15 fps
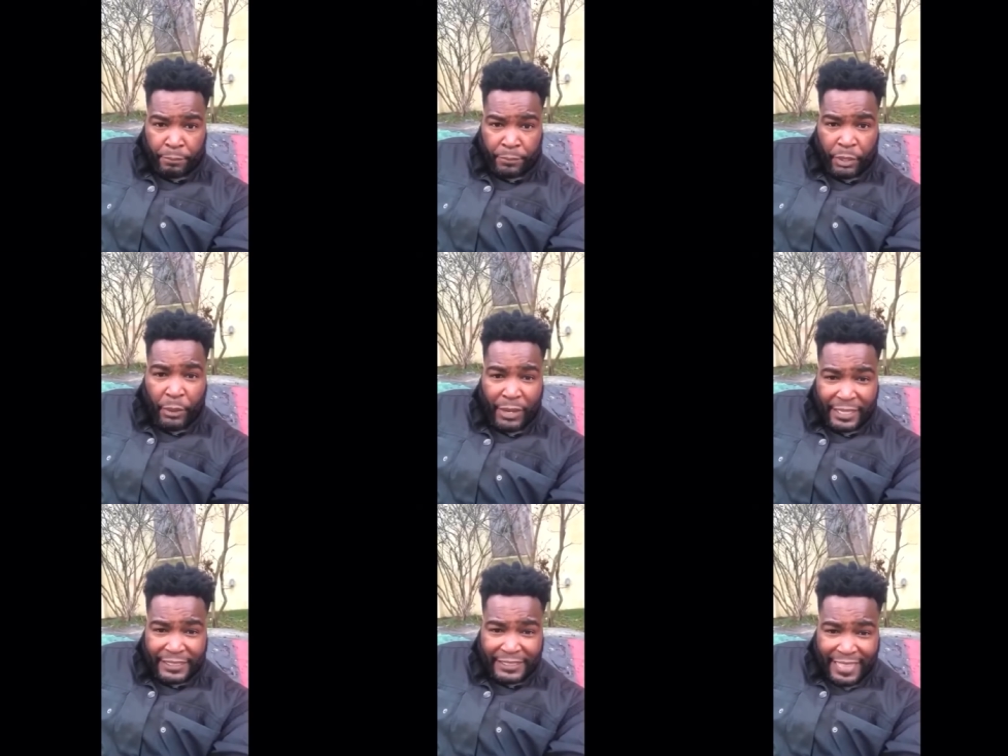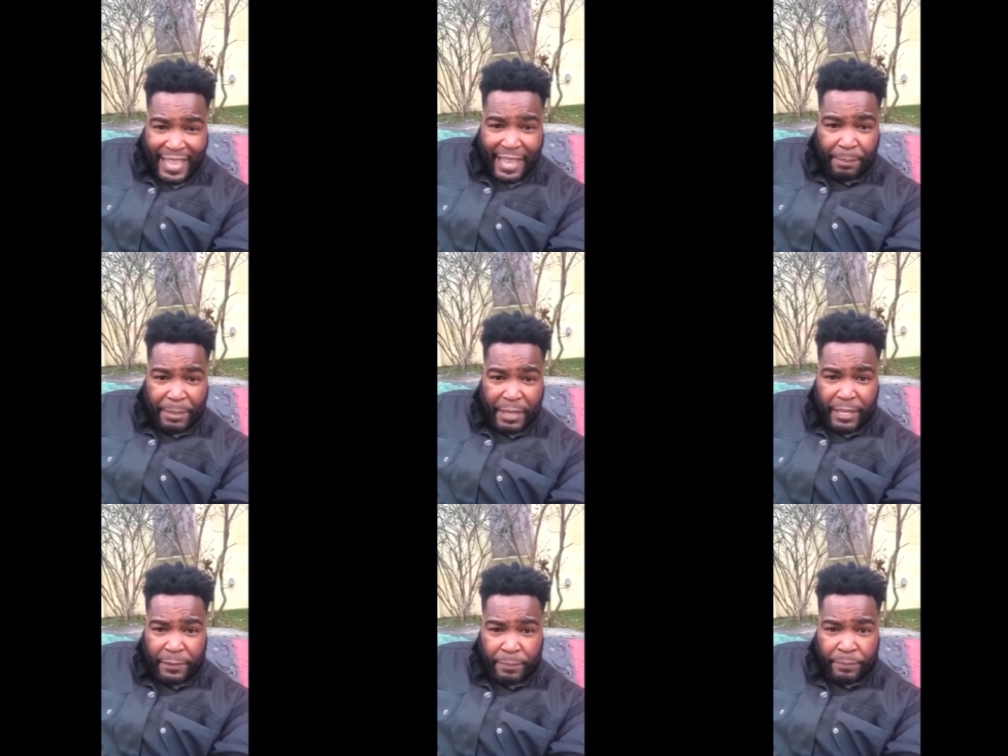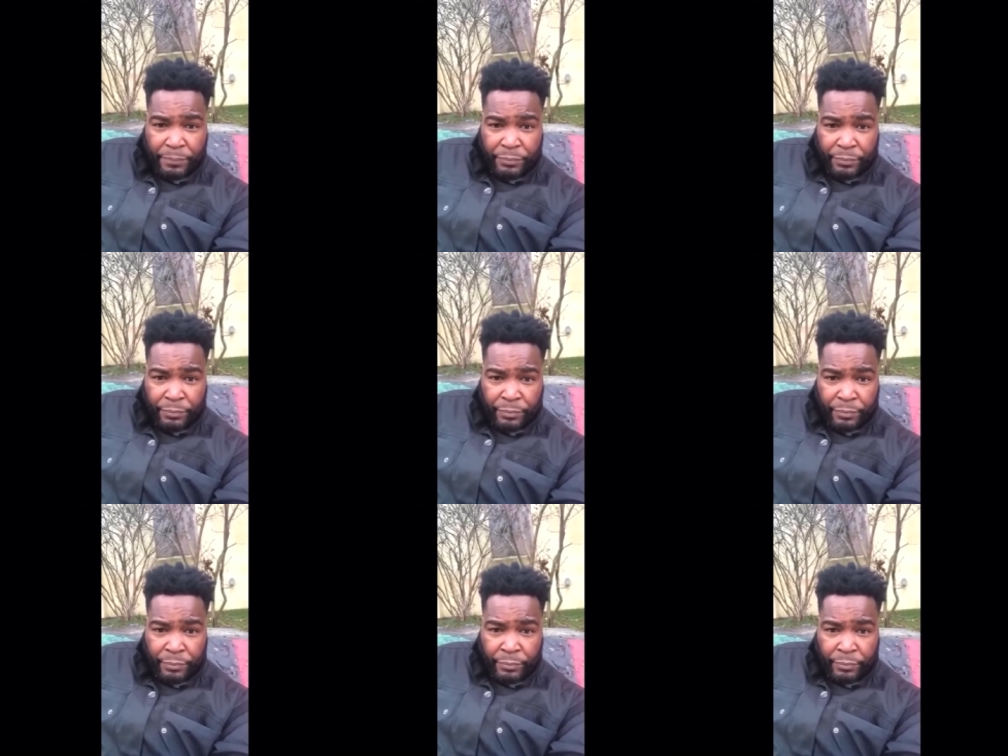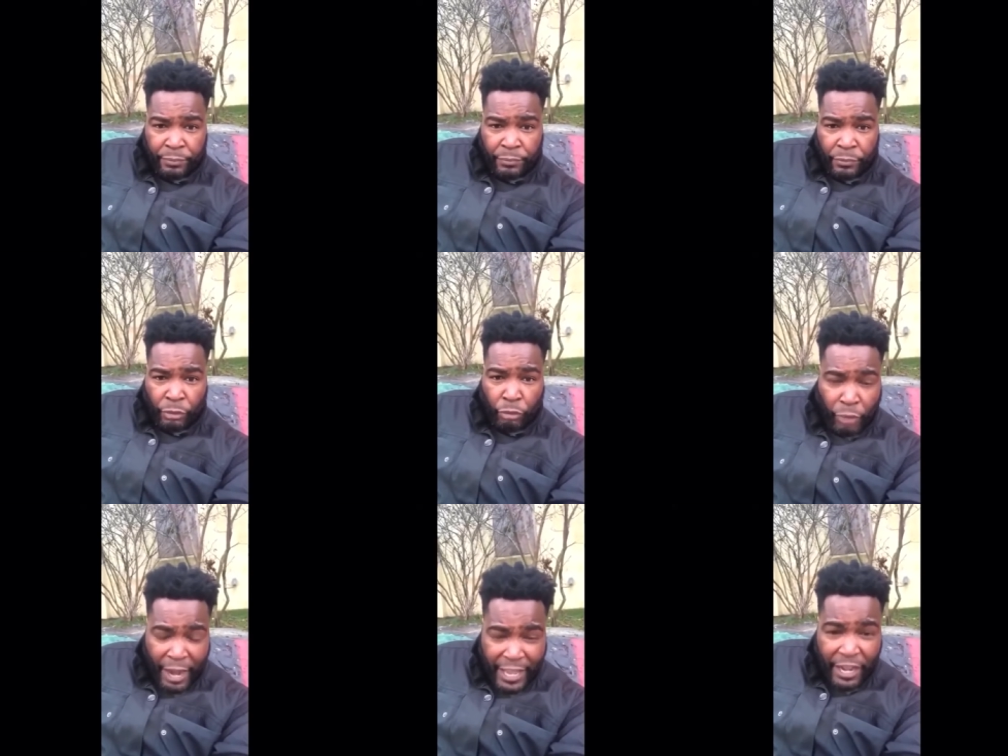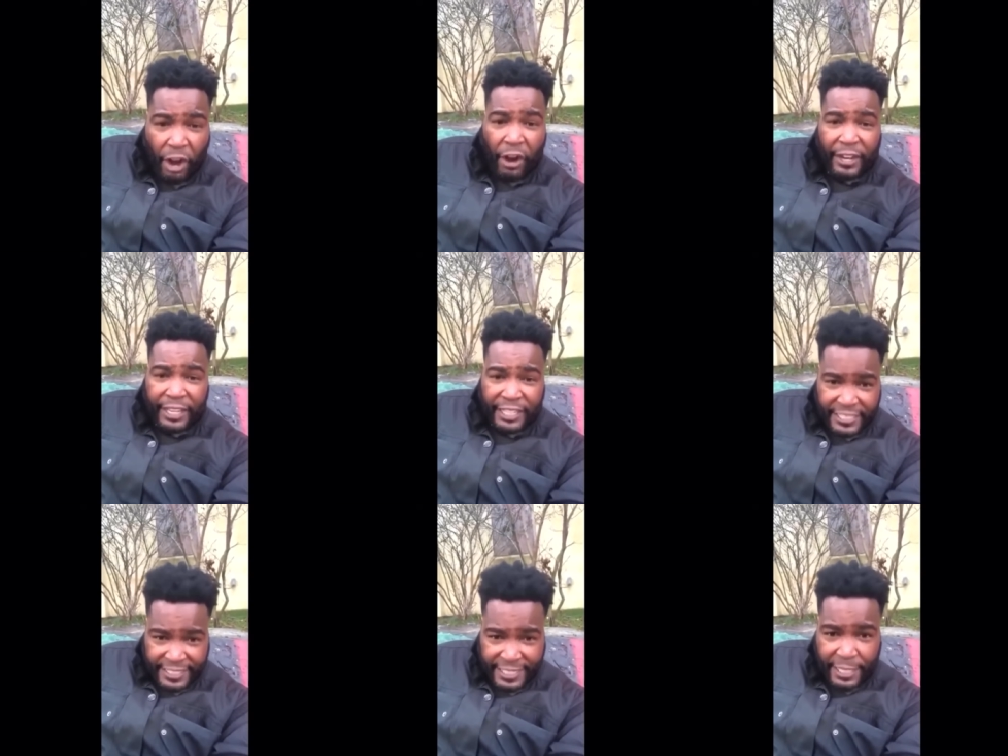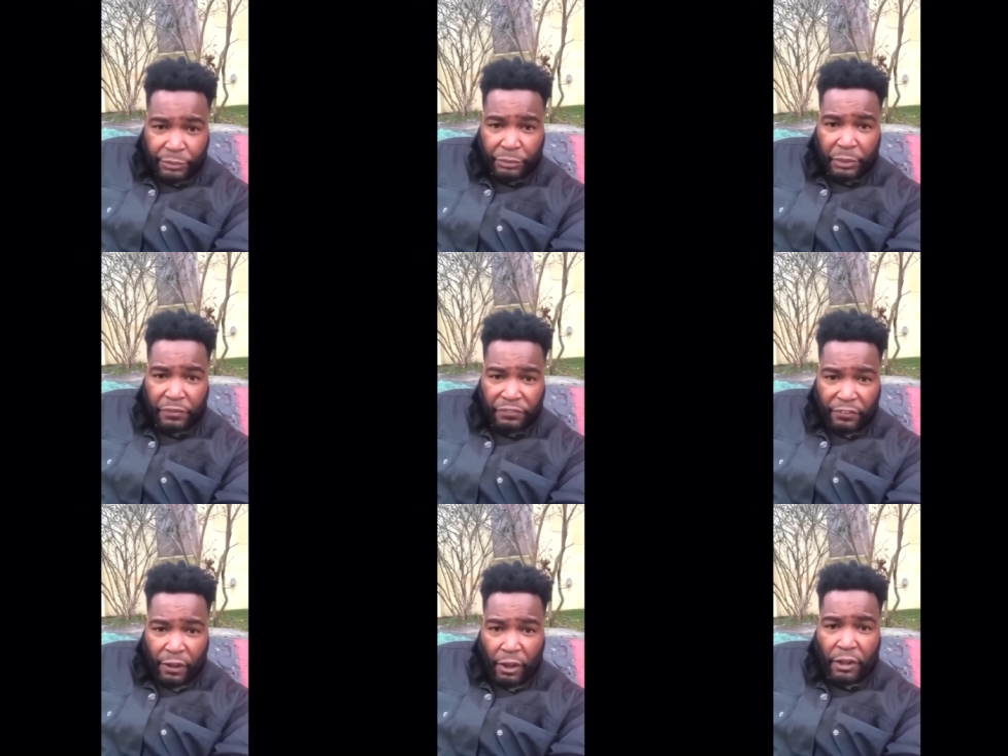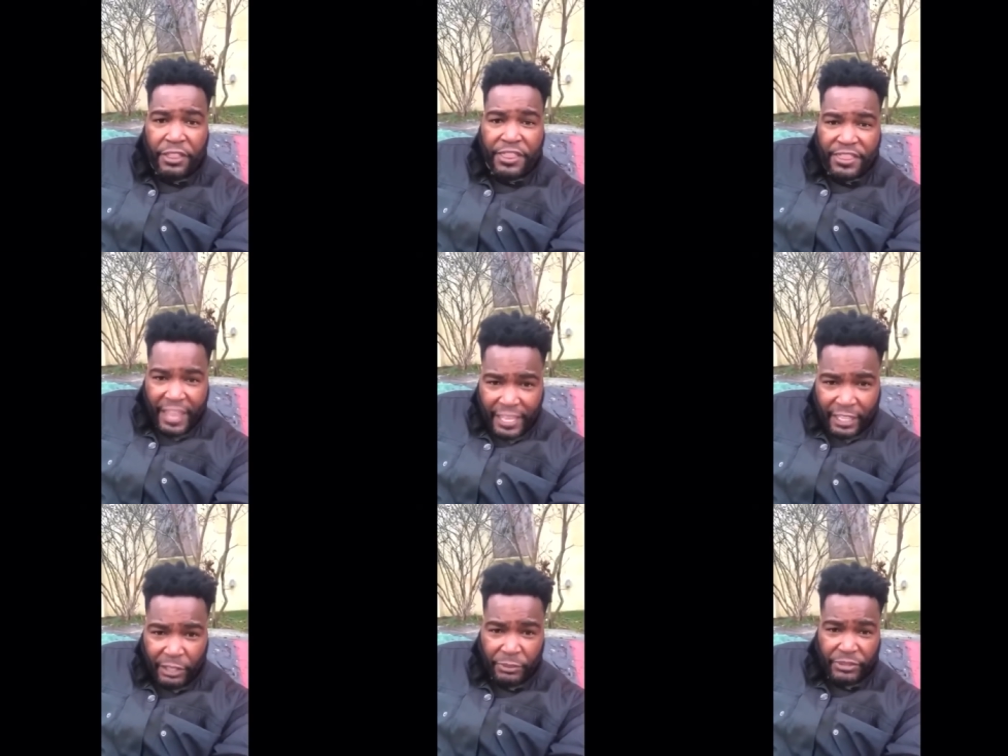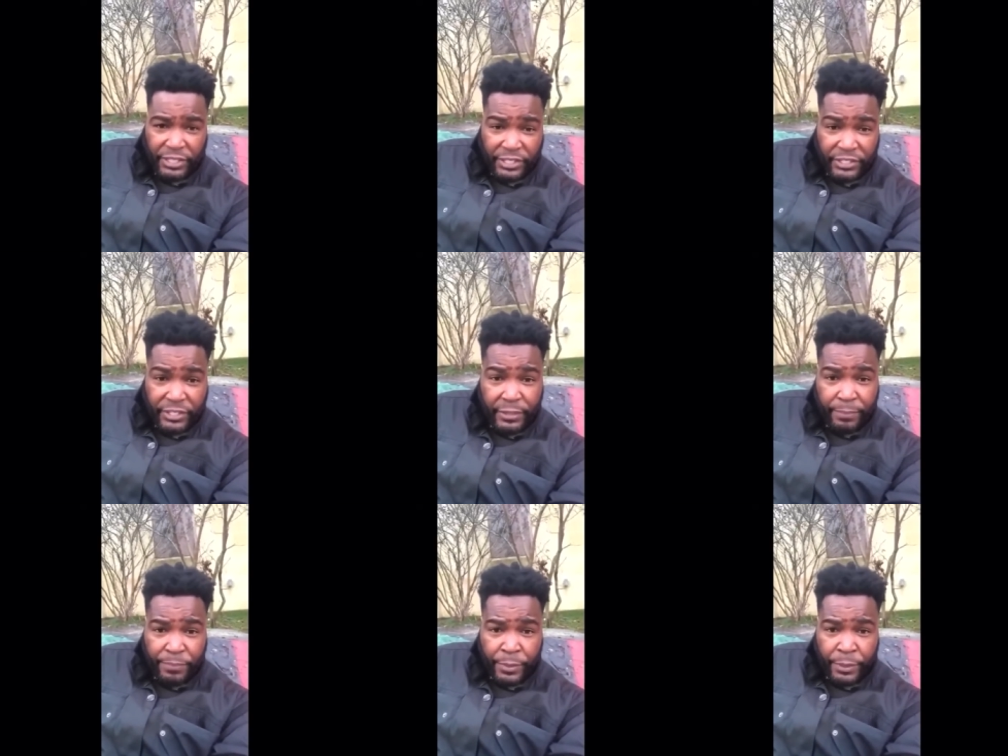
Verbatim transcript: You understand me? Radar can see through the fog. Thank you, sister.